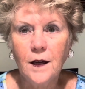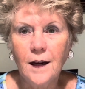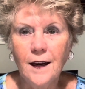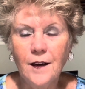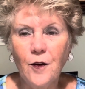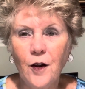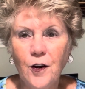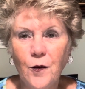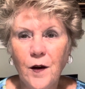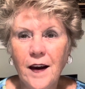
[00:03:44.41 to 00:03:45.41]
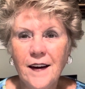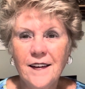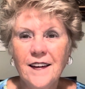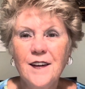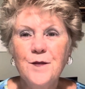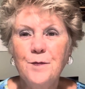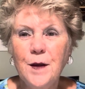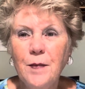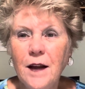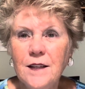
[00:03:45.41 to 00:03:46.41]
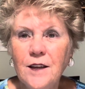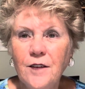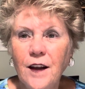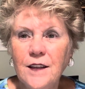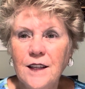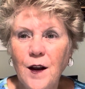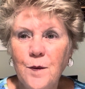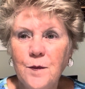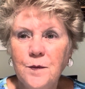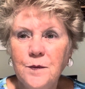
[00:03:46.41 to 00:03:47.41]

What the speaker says: click on it, okay? Be blessed till next time.